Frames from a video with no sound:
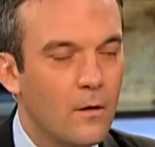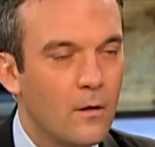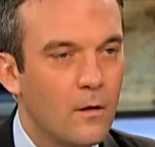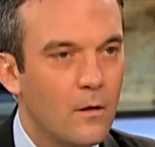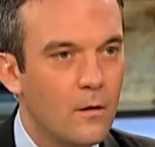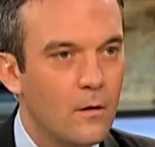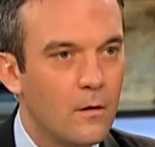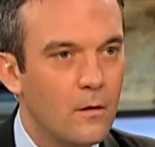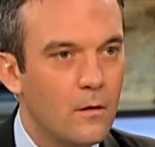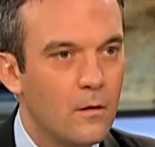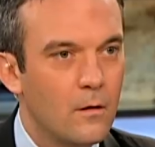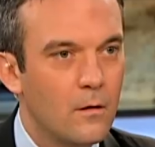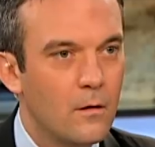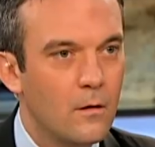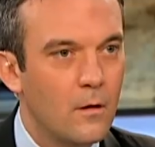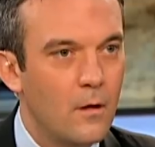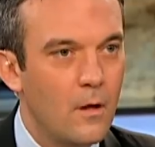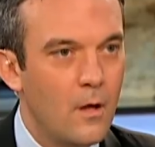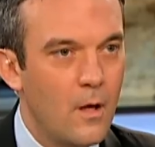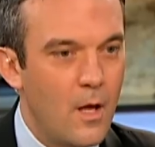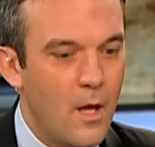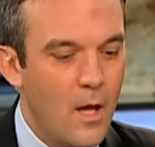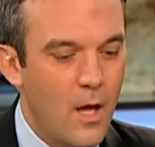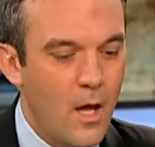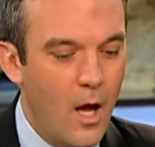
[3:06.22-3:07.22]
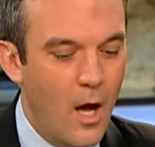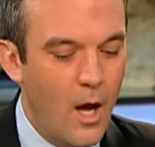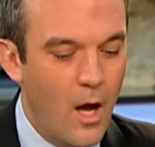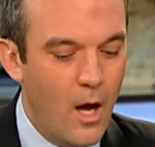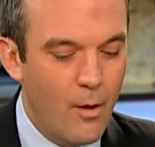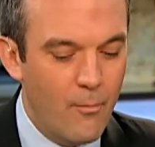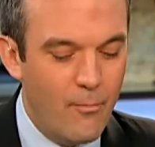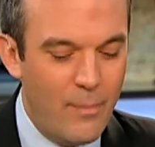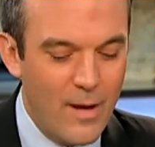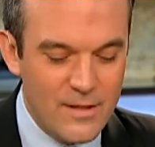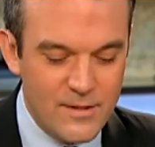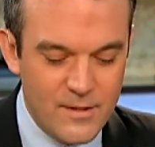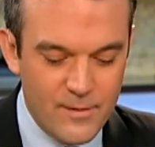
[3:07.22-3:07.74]
Actor.
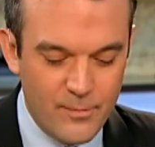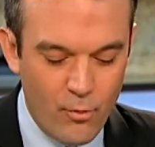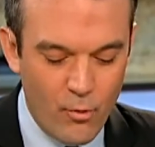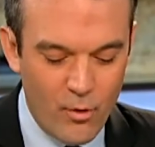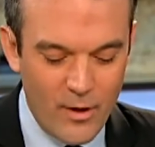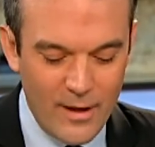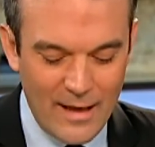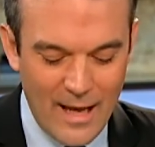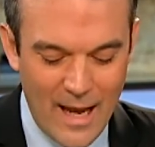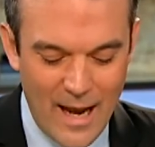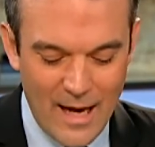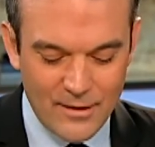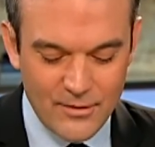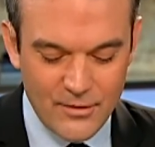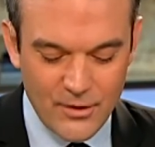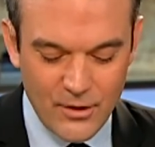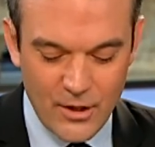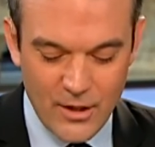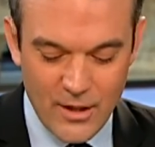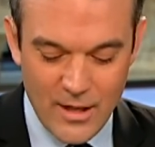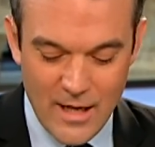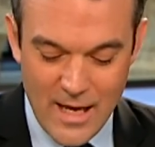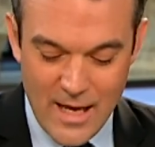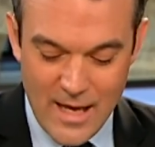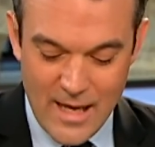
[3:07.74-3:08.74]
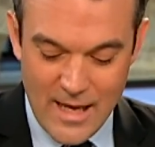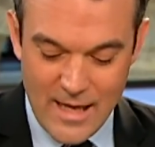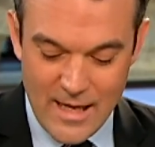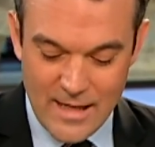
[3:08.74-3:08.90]
Uh, best supporting actor,